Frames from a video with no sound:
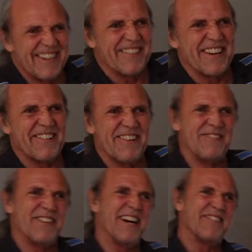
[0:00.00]
when
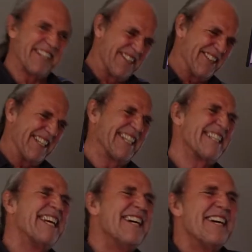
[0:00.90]
we are recording it.
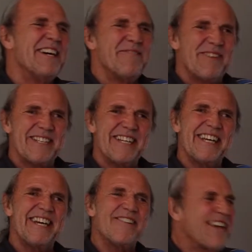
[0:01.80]
But
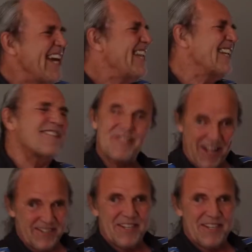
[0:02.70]
okay, let's start.